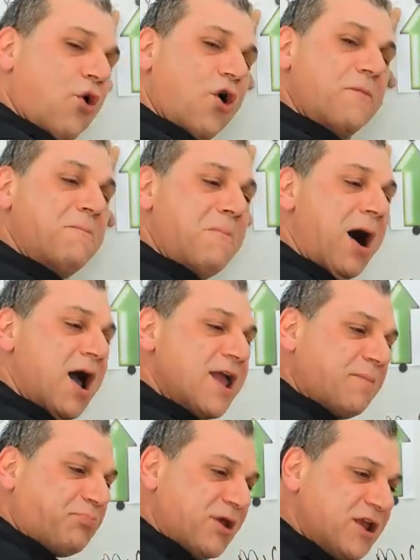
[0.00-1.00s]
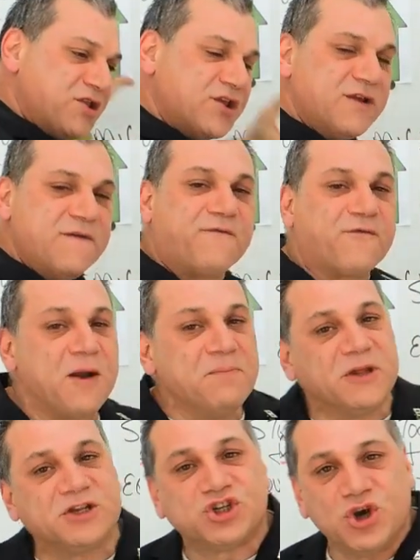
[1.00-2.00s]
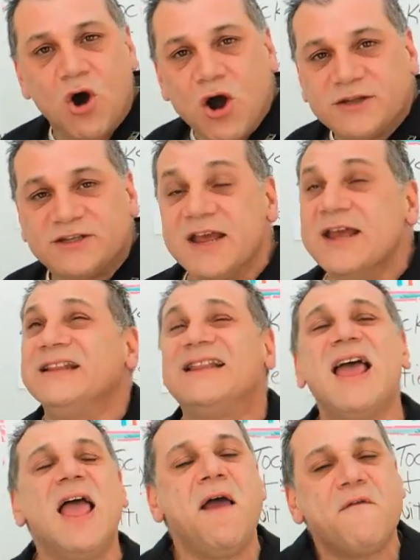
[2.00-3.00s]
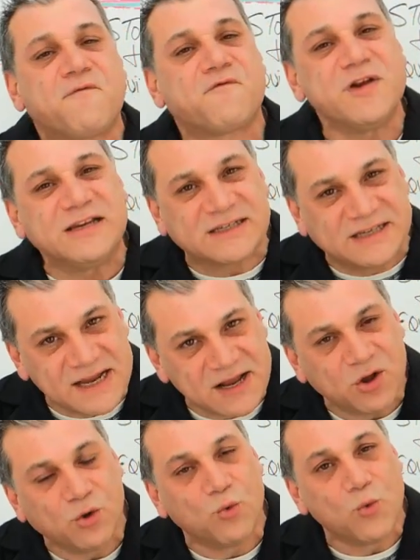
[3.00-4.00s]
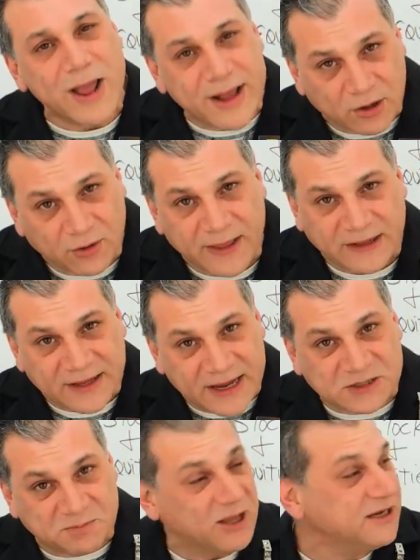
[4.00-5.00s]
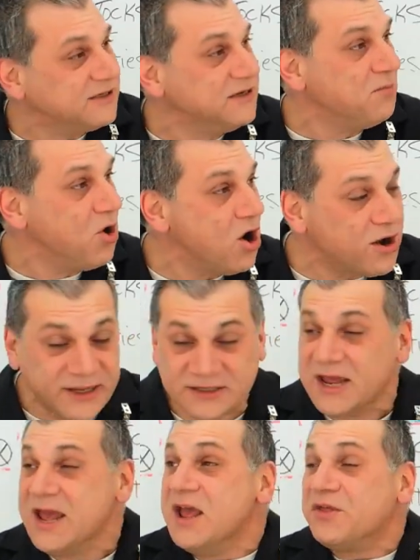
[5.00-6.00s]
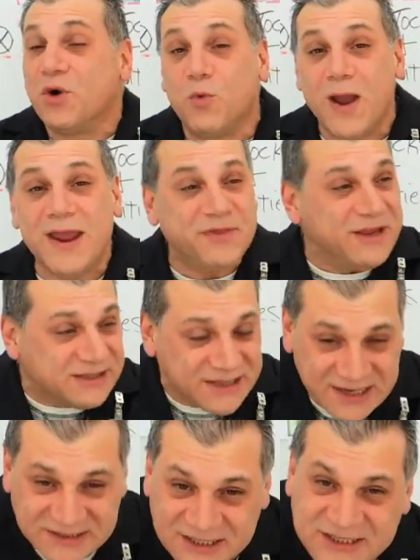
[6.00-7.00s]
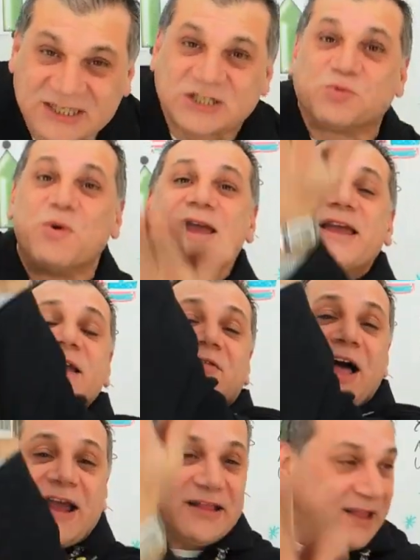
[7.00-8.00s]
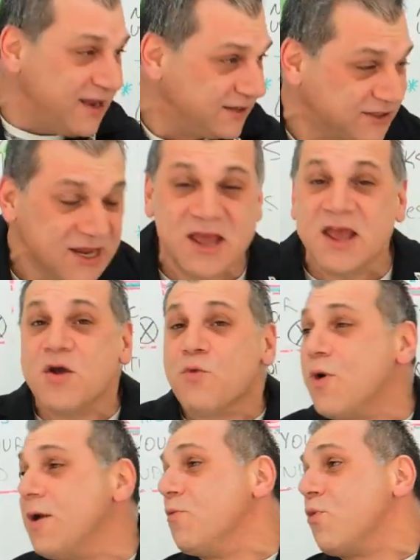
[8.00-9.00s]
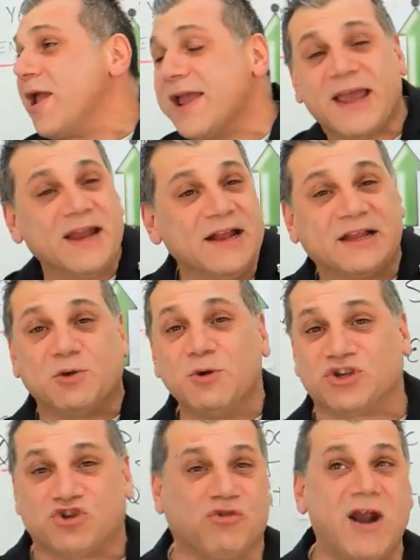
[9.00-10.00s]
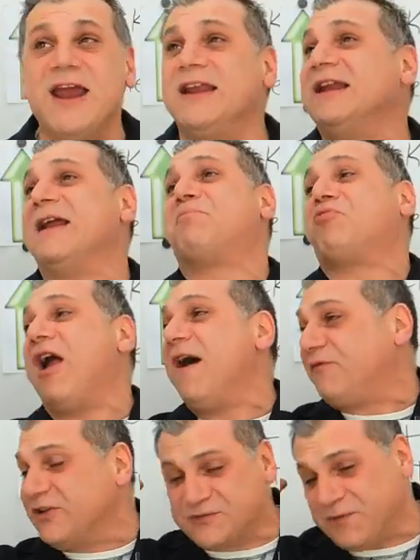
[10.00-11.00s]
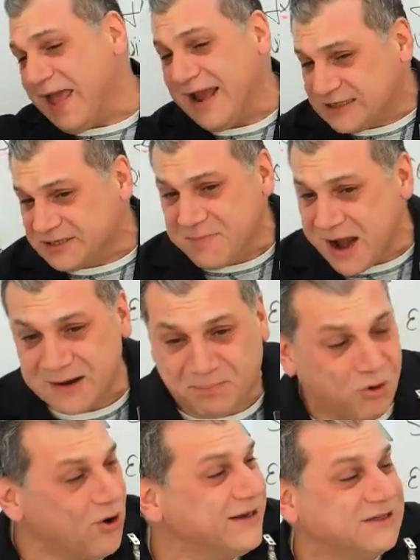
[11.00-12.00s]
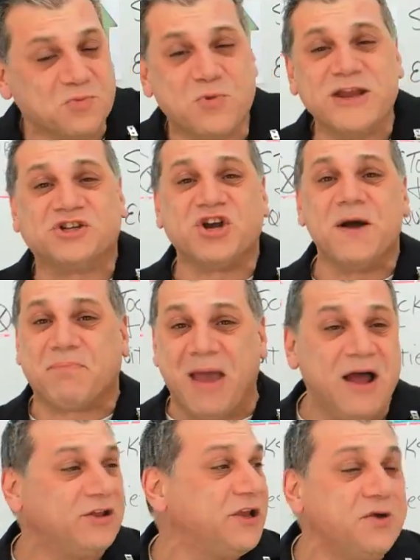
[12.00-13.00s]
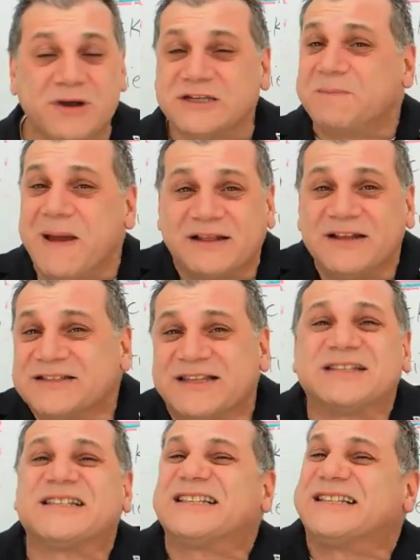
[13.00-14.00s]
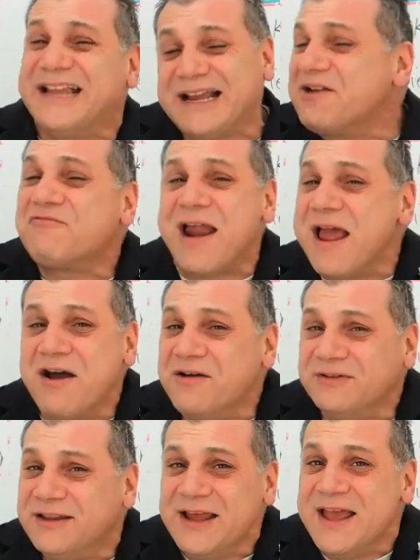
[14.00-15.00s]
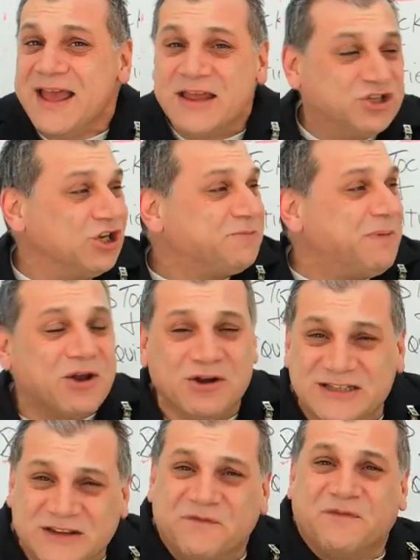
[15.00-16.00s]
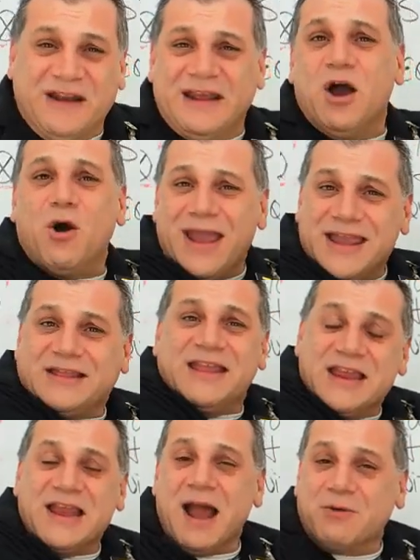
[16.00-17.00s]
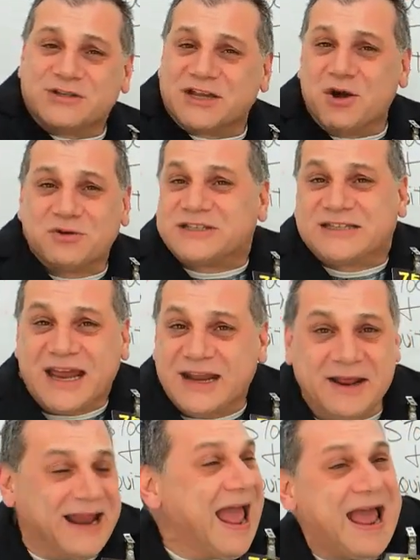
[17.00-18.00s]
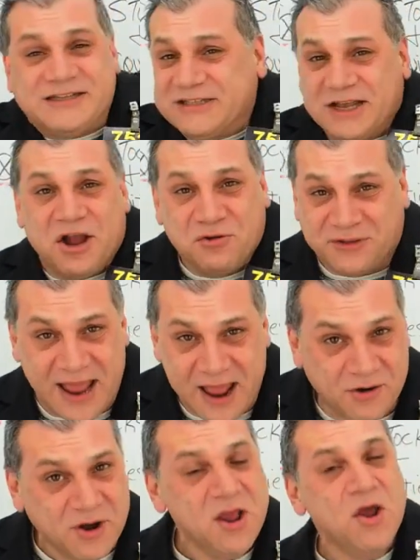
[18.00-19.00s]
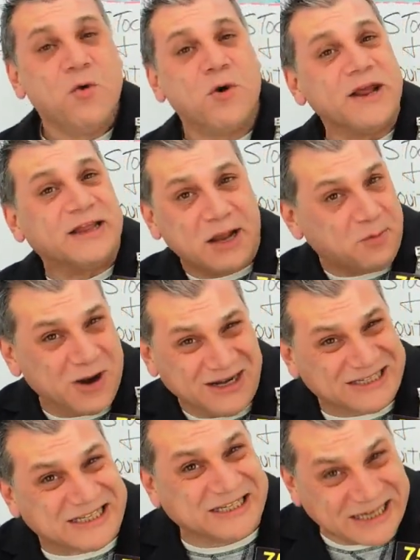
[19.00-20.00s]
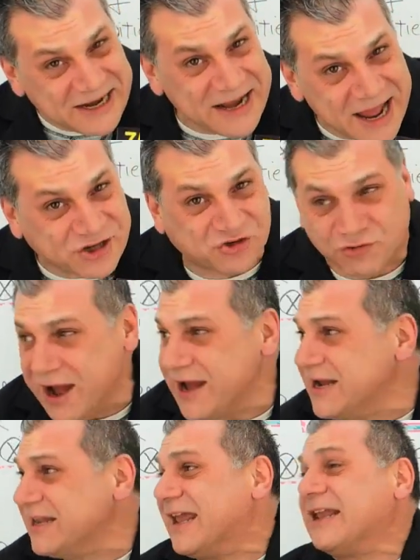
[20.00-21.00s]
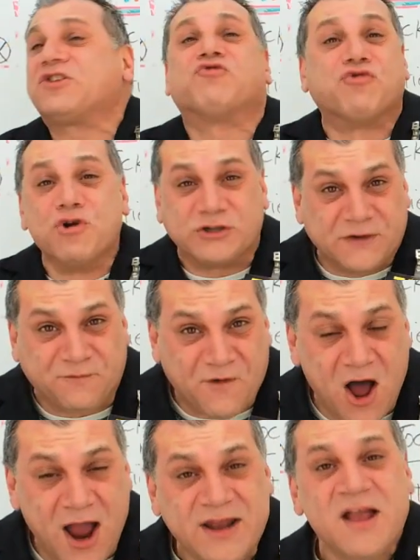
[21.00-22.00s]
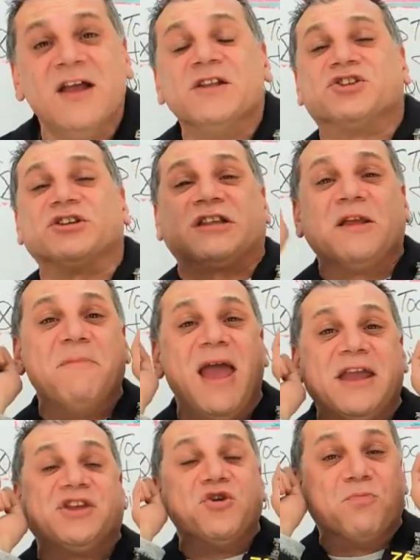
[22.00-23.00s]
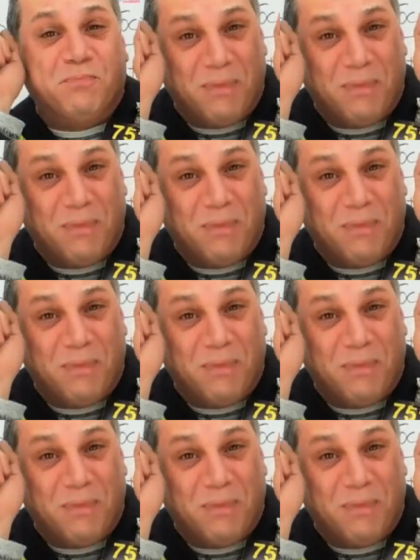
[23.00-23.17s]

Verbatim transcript: or my opinion from the charts, to every single wiggle that takes place in the markets. The way these things are swinging like this, when we get into a trade and it profits for X amount of points and we jump out, do you expect us to stick around just because the video eighteen hours ago said it has to go down? What do you think, we're going to sit in that trade and get crucified just to make you